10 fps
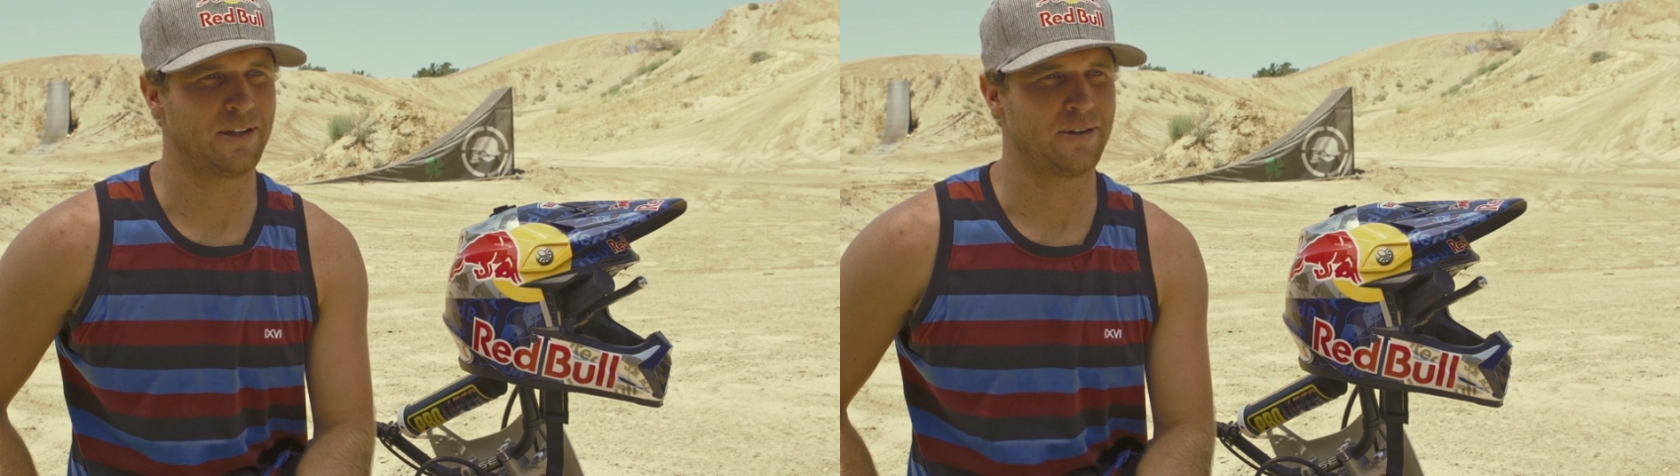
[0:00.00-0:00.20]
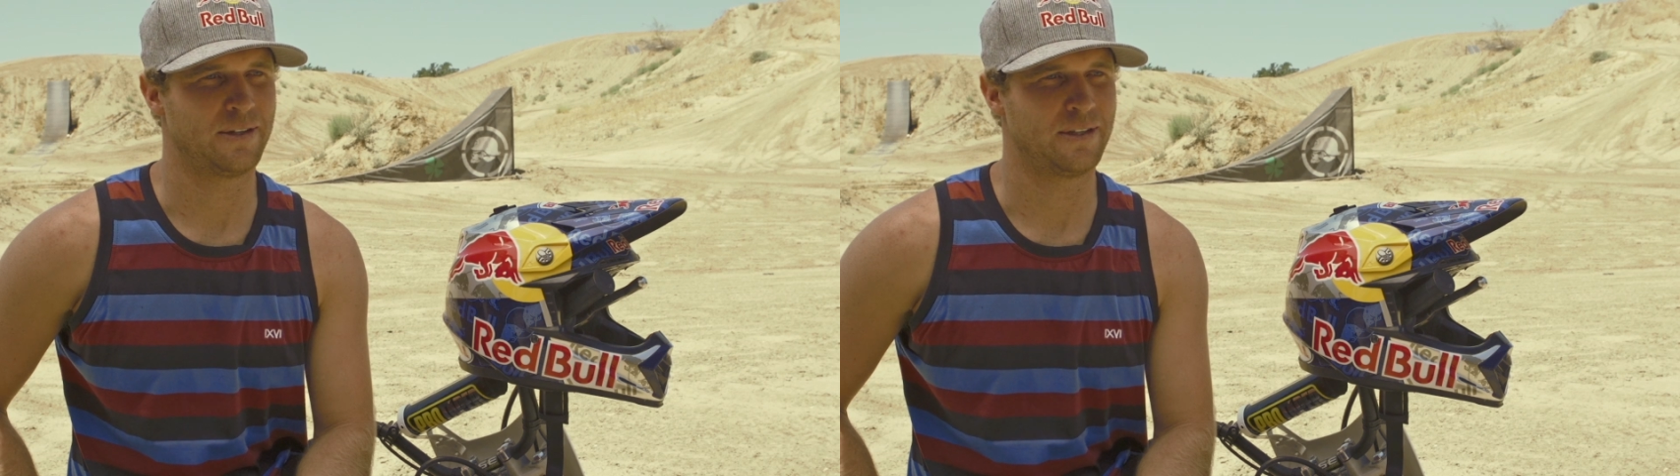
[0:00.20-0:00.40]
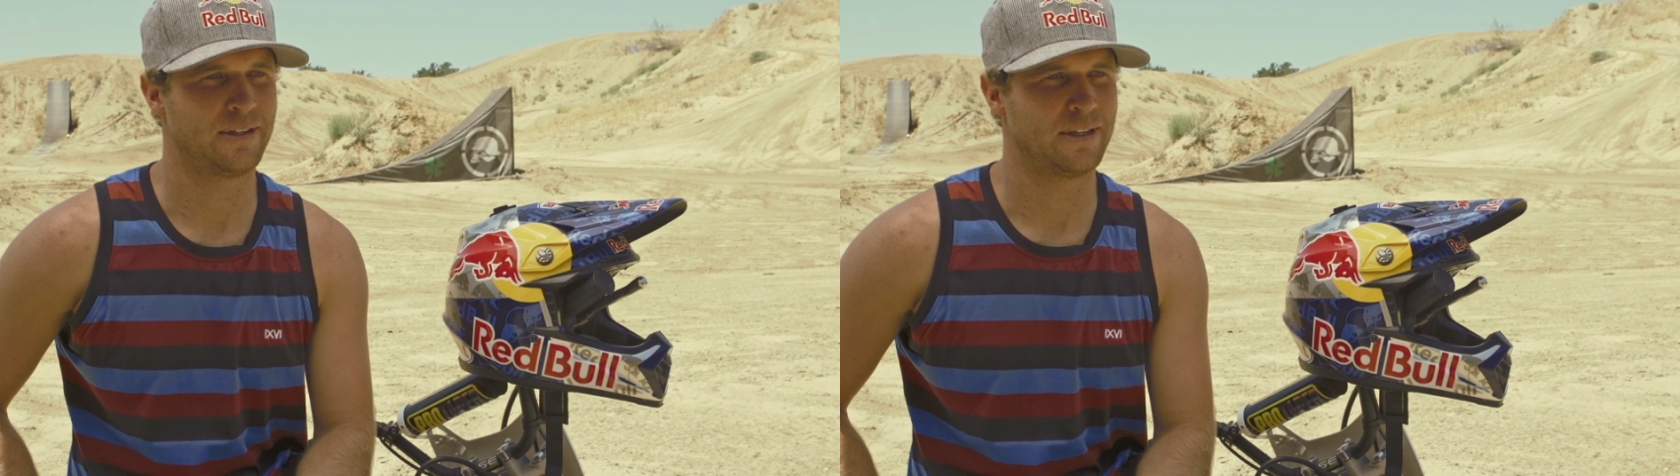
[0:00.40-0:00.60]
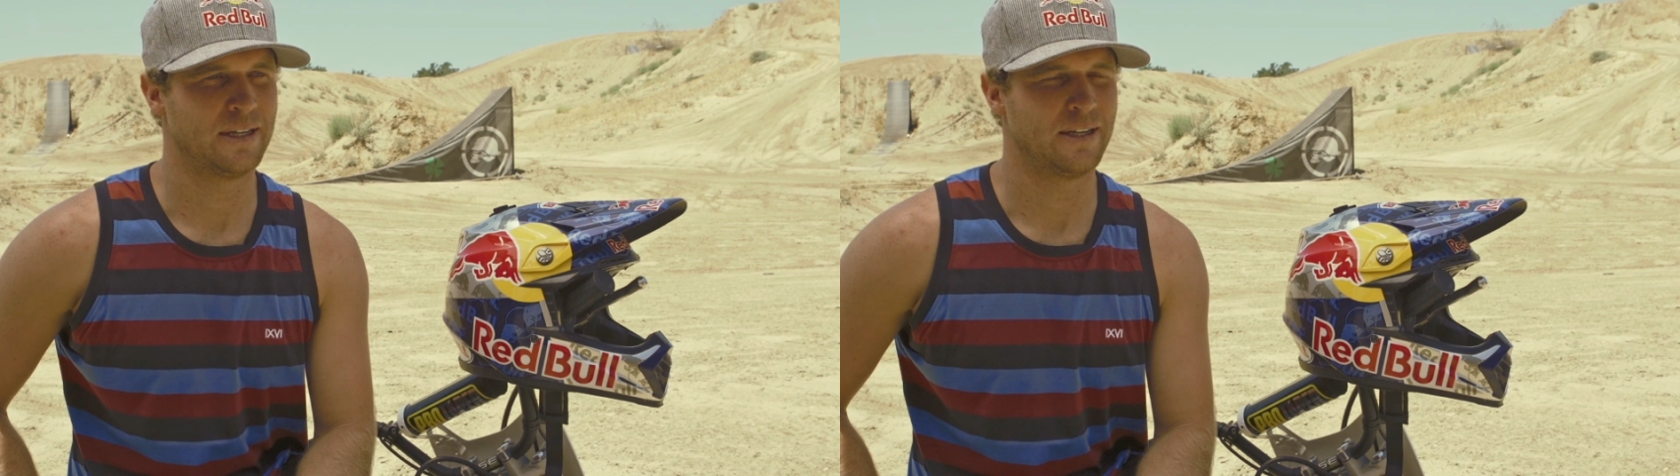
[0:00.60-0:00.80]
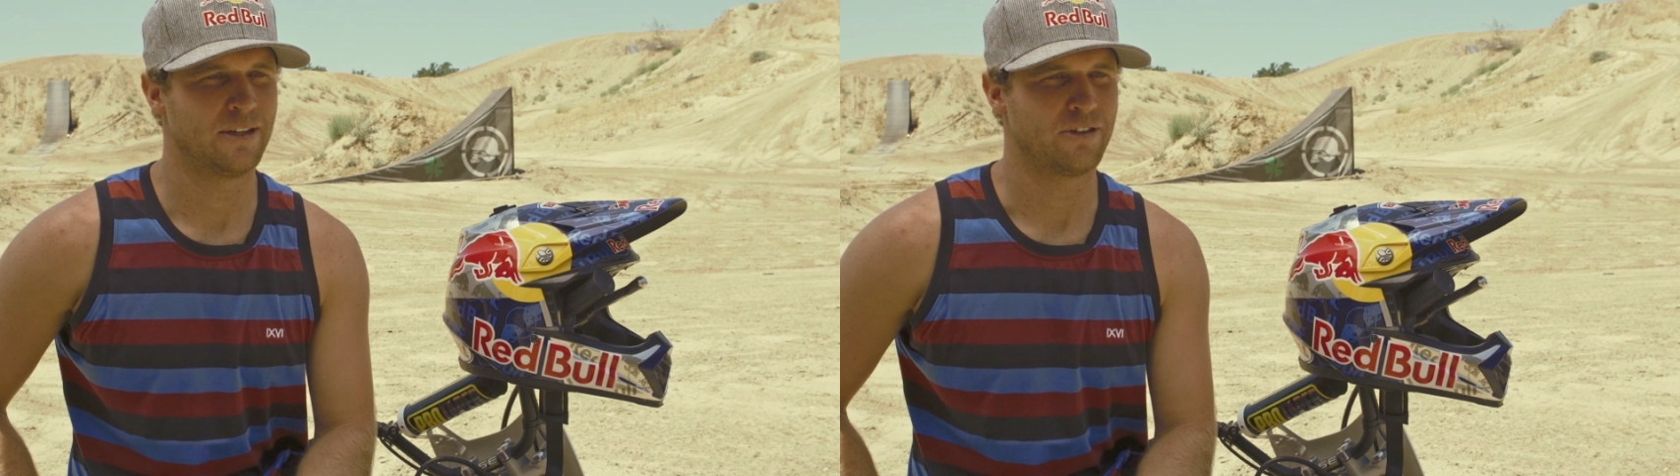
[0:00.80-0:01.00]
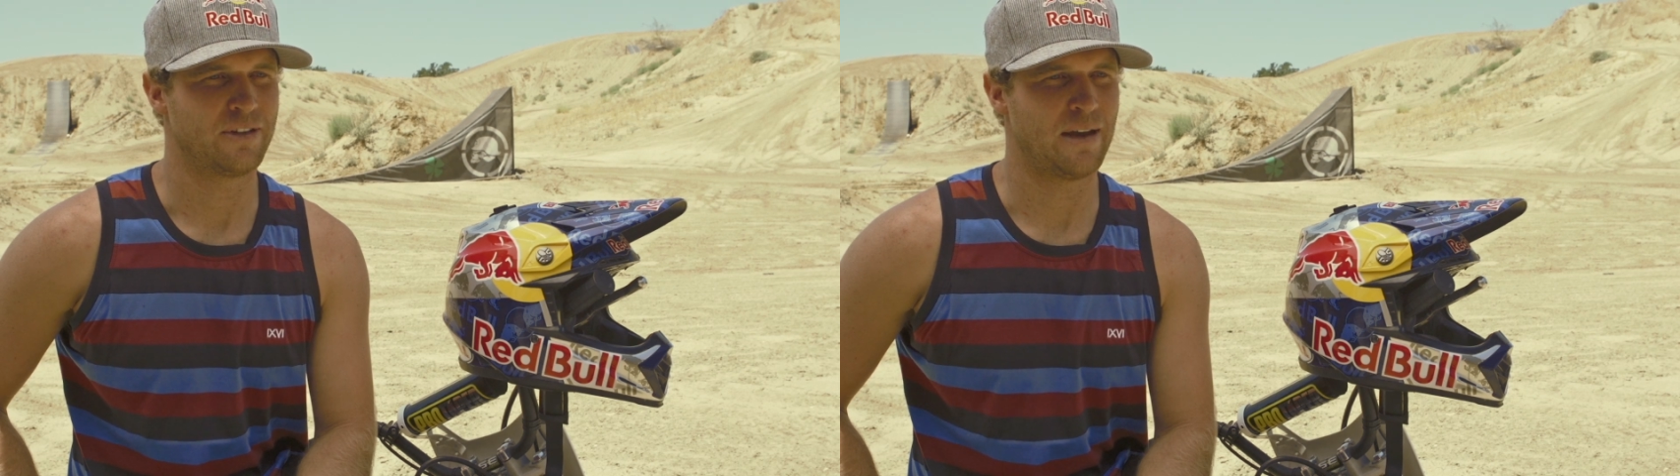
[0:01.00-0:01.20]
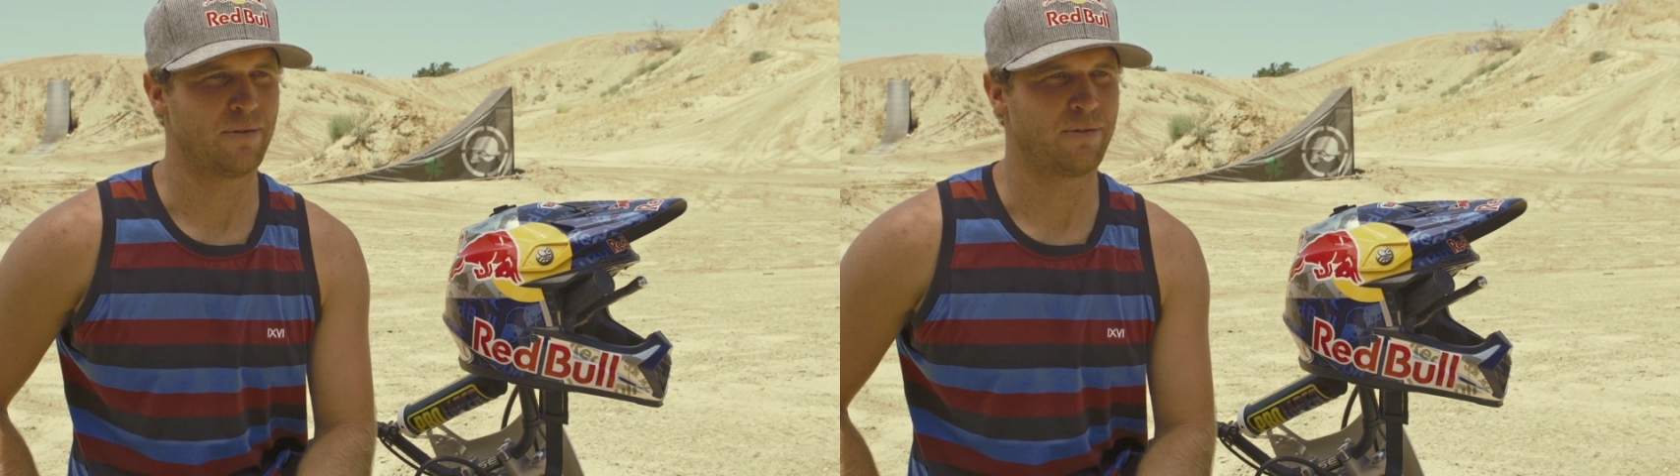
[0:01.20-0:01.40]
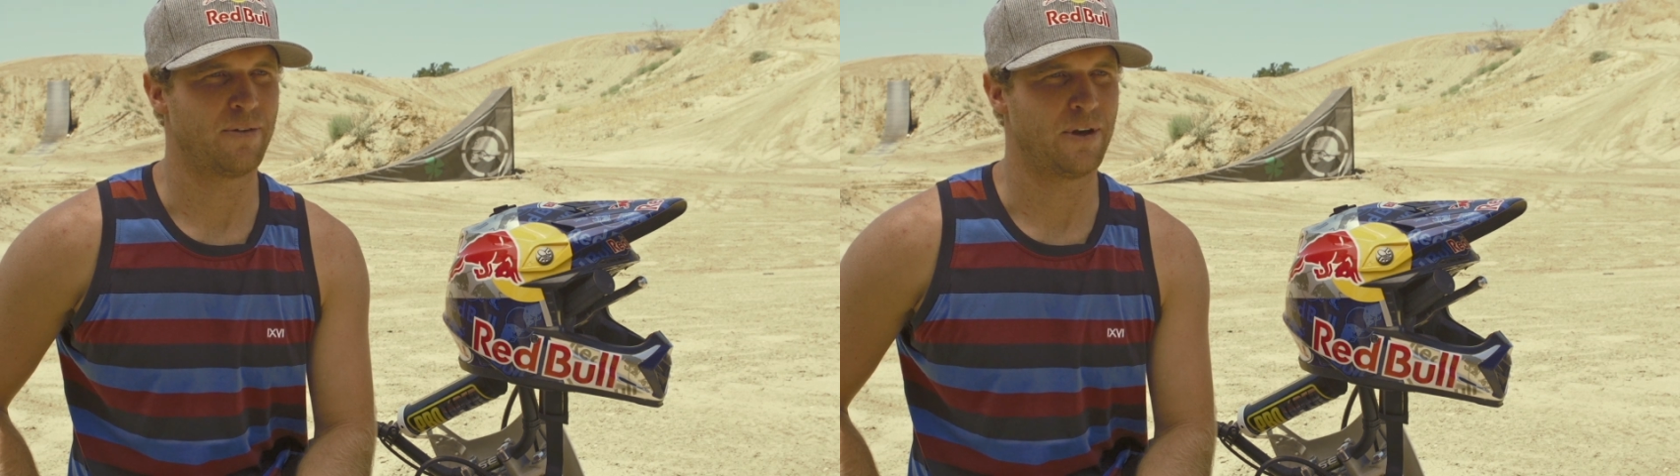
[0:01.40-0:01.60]
and just
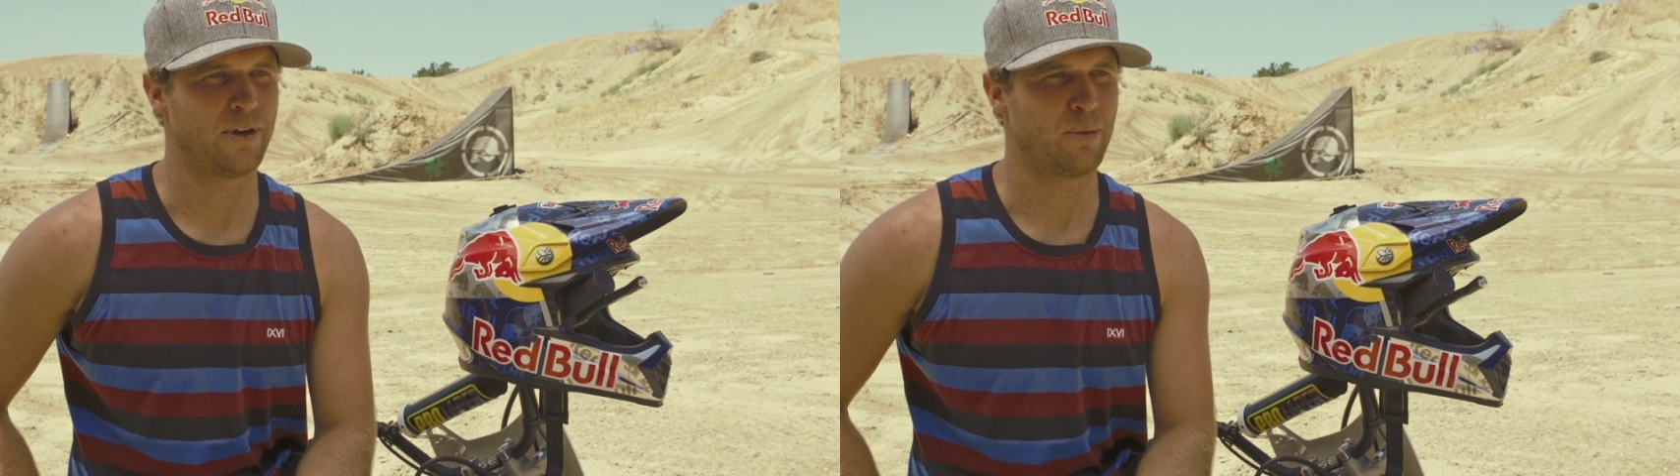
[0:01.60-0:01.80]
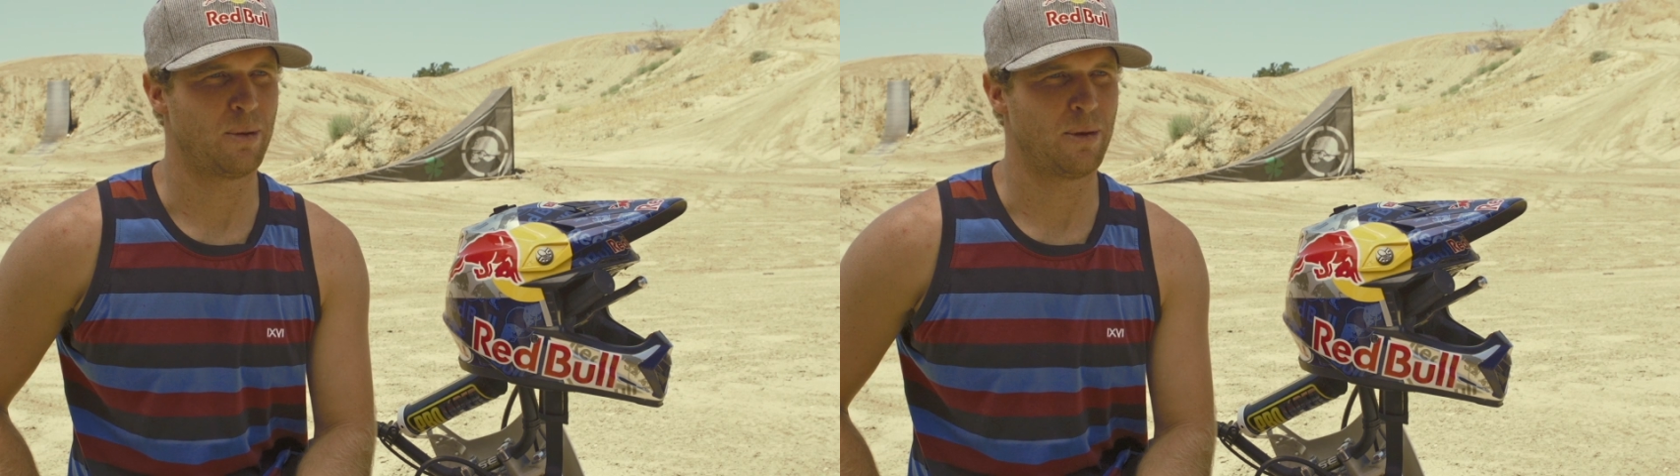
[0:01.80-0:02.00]
having fun on my